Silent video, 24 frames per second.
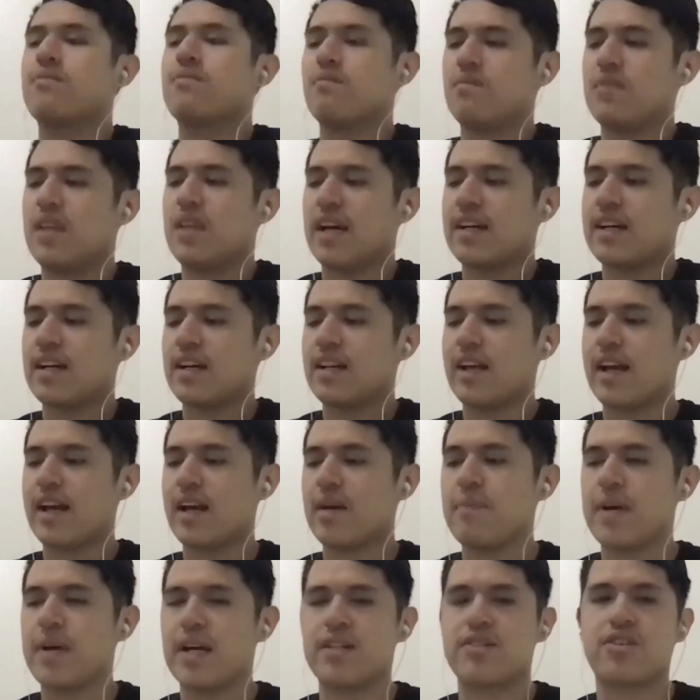Like I
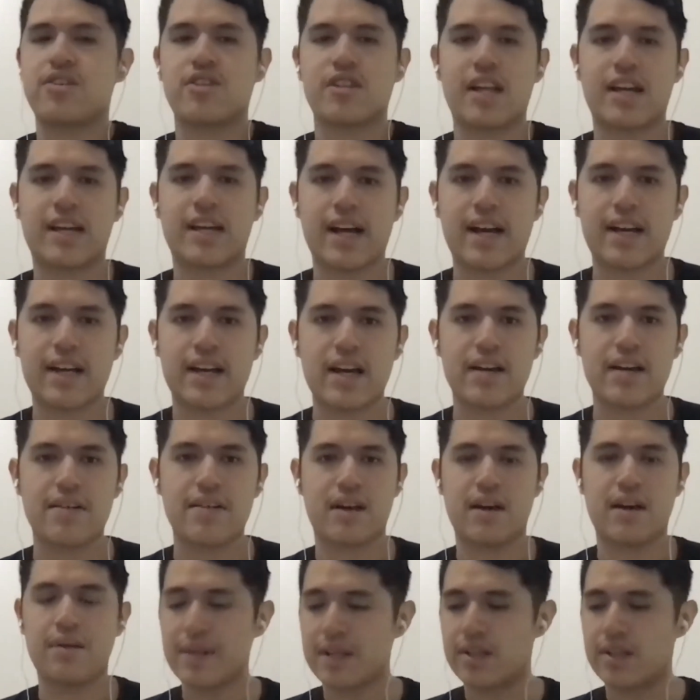mentioned, like
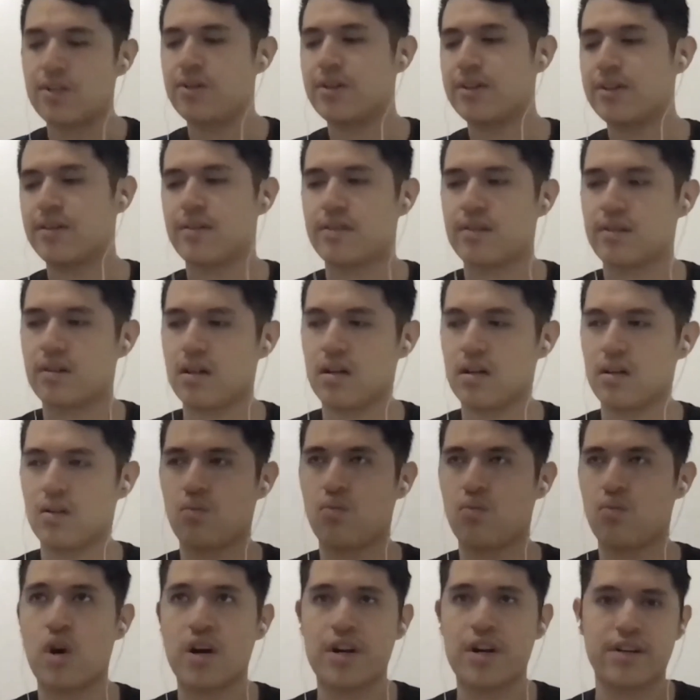I've been doing
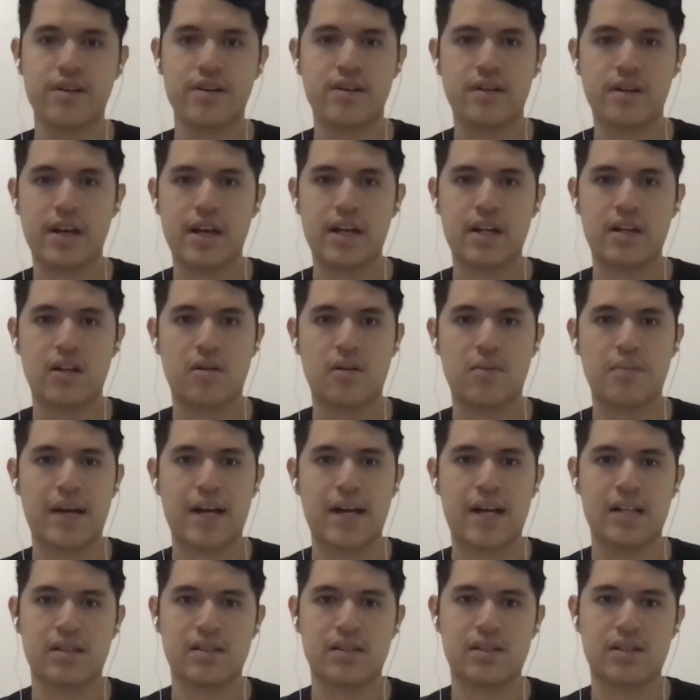one LR
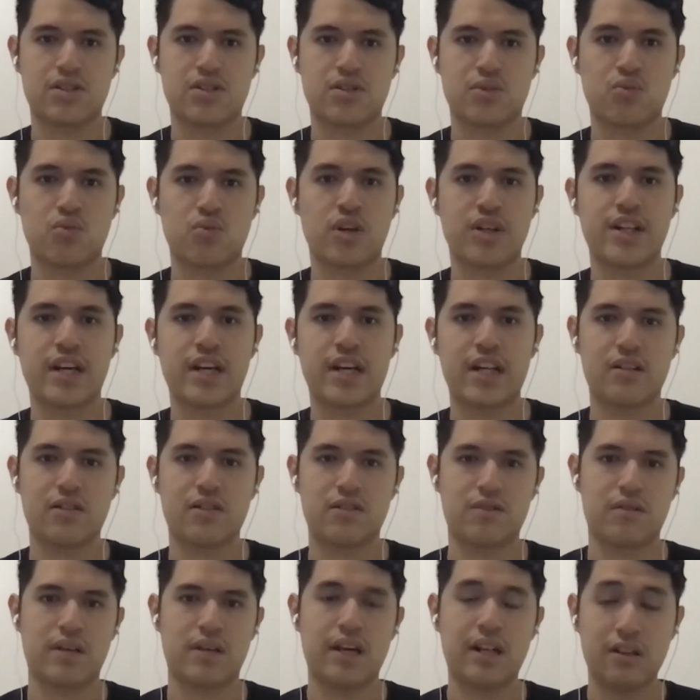passage and one
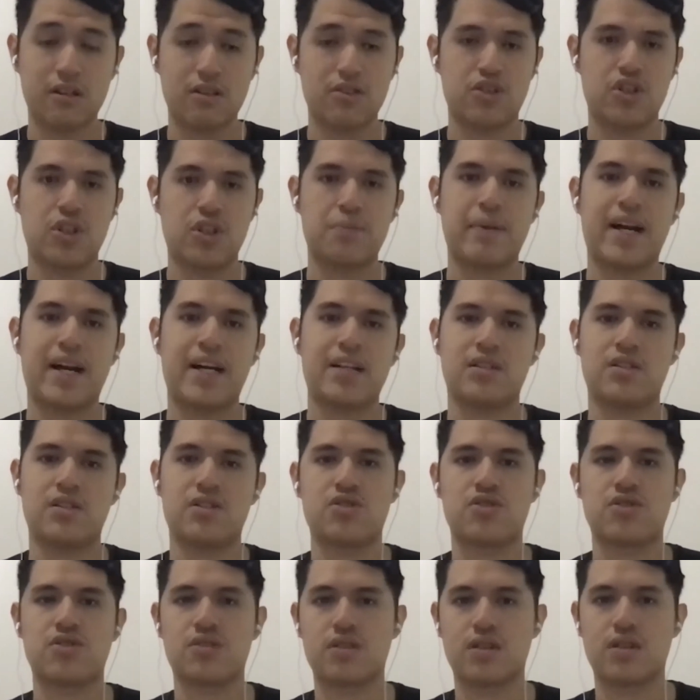LOG
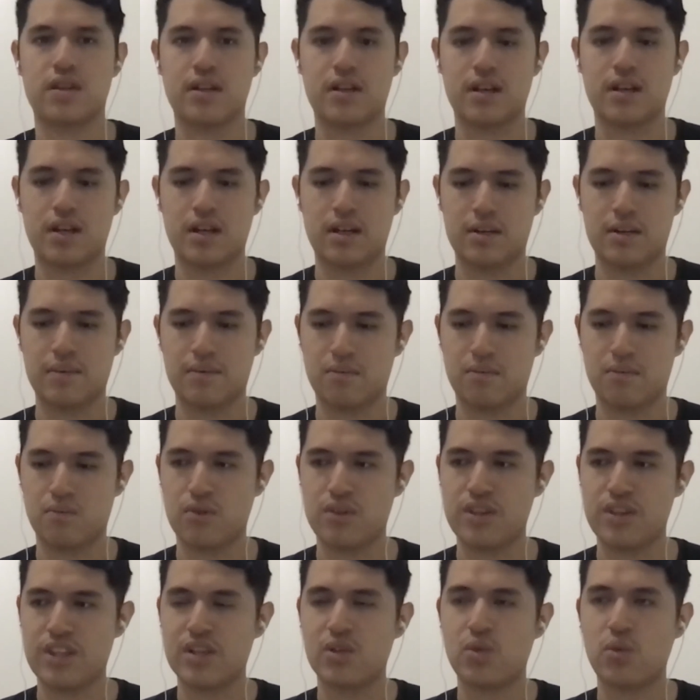passage
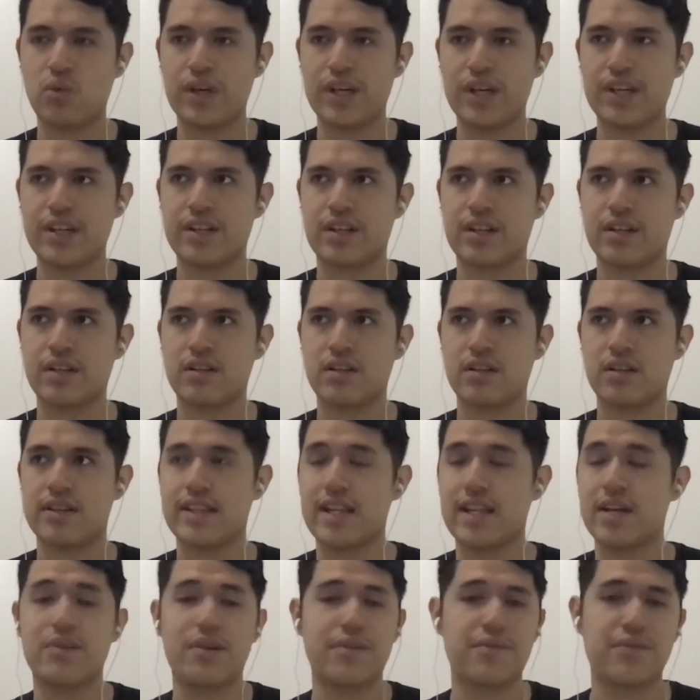within the week,
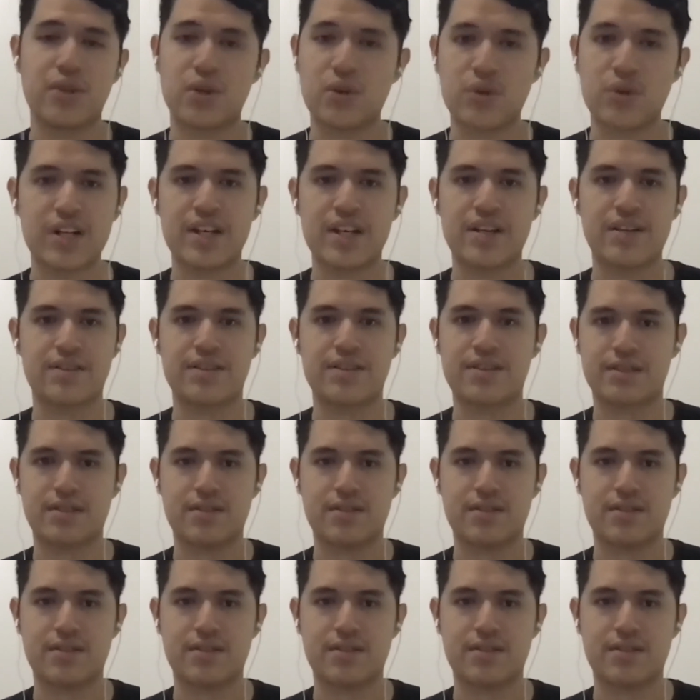then reviewing it